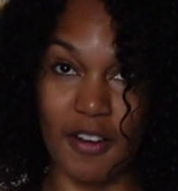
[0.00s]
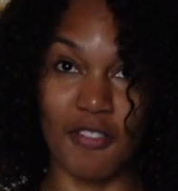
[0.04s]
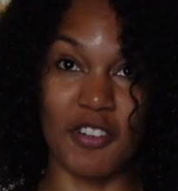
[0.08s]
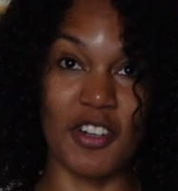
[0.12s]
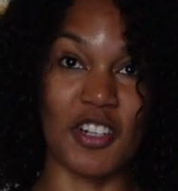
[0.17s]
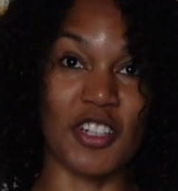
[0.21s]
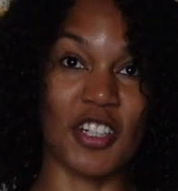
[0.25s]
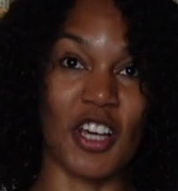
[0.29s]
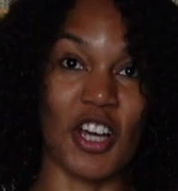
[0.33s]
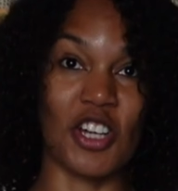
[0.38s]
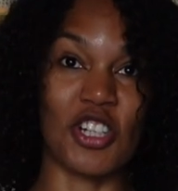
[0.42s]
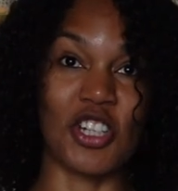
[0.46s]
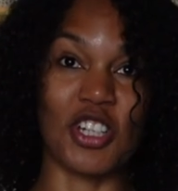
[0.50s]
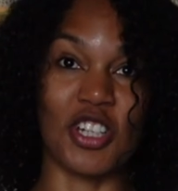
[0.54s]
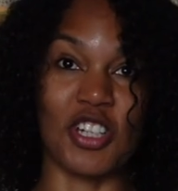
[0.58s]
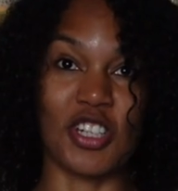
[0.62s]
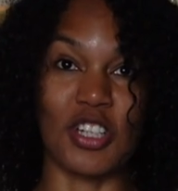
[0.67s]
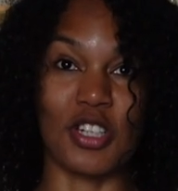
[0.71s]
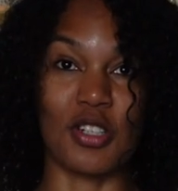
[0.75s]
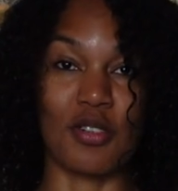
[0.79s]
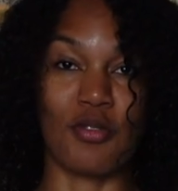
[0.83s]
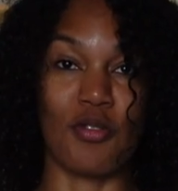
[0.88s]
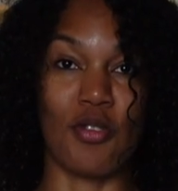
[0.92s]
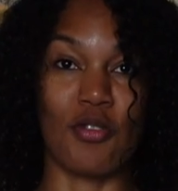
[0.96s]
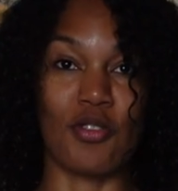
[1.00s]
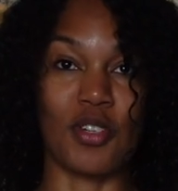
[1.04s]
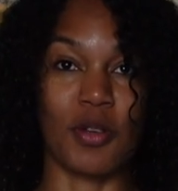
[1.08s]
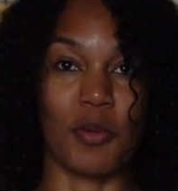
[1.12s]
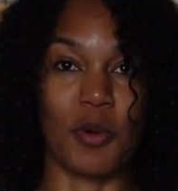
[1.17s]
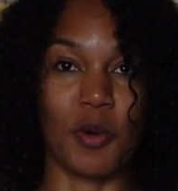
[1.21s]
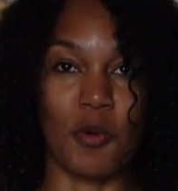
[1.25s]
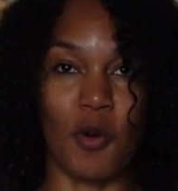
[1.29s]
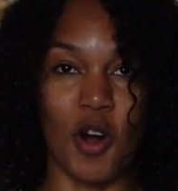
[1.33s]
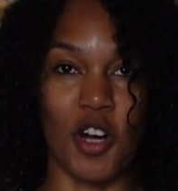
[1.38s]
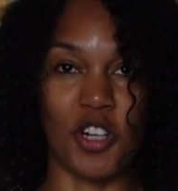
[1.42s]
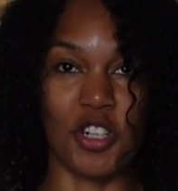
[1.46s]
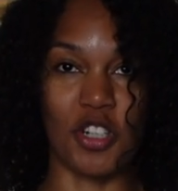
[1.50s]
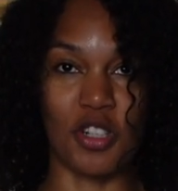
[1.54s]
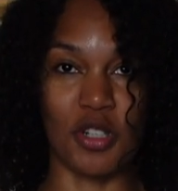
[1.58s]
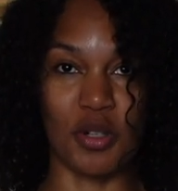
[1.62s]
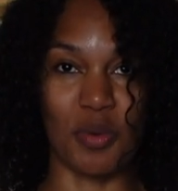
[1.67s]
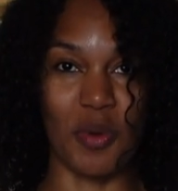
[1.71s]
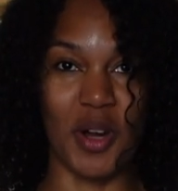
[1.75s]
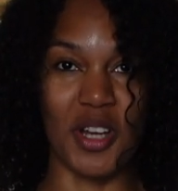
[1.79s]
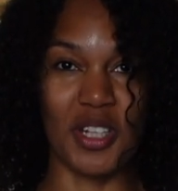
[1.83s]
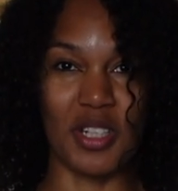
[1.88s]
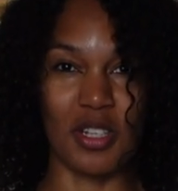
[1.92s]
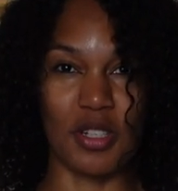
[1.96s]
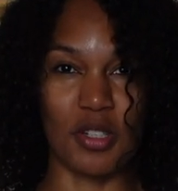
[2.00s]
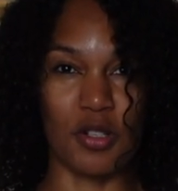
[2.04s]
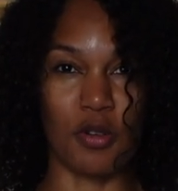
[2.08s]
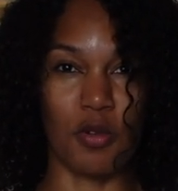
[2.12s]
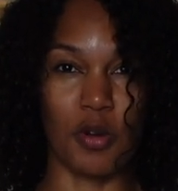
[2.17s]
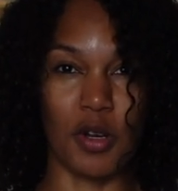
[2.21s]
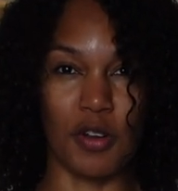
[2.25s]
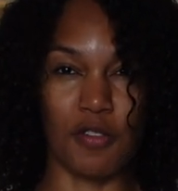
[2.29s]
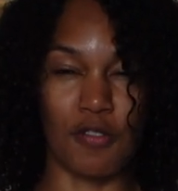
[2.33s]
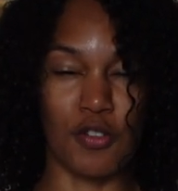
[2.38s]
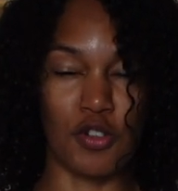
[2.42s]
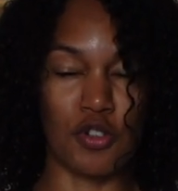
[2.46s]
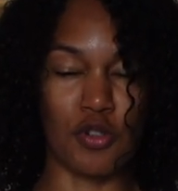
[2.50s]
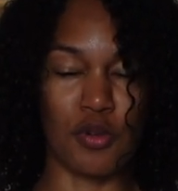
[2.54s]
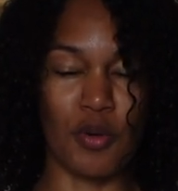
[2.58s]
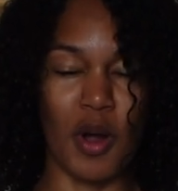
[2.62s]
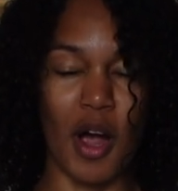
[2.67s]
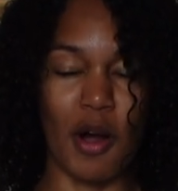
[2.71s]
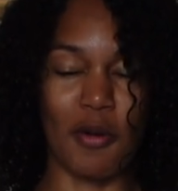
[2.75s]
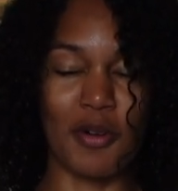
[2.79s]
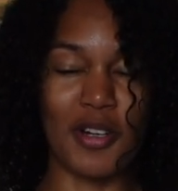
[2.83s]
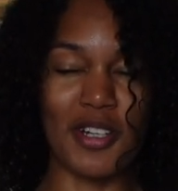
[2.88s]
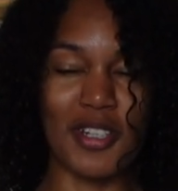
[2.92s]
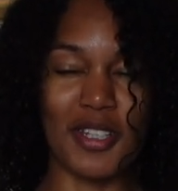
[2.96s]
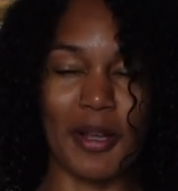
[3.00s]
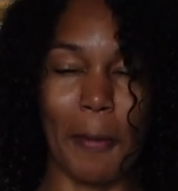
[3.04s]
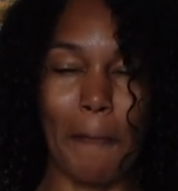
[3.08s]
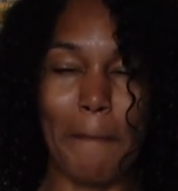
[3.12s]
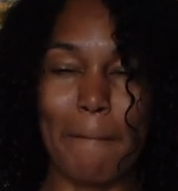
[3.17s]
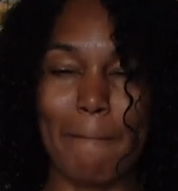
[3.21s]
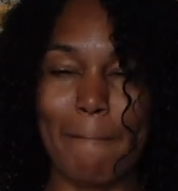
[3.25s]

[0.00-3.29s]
even gonna touch it because it's gross. I'm gonna wash it twice and soak it for 2 hours.